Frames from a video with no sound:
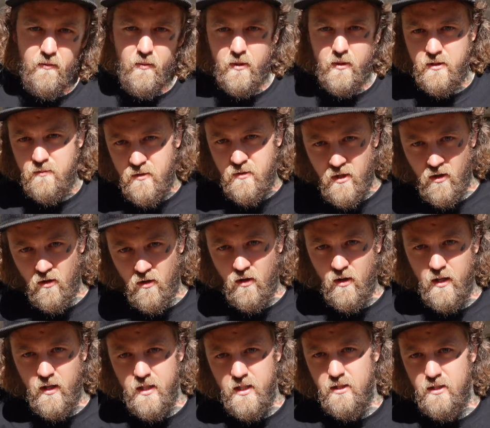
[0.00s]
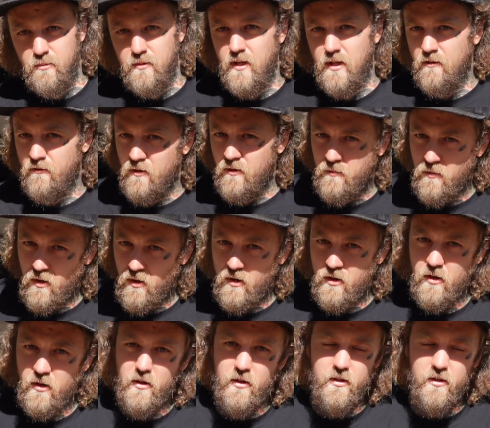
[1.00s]
We've got some tyres. We've done a few mod
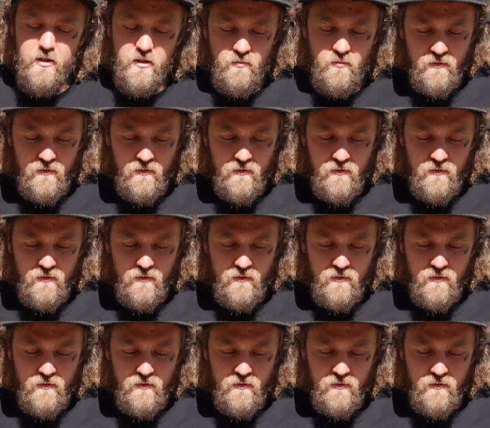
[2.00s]
cons.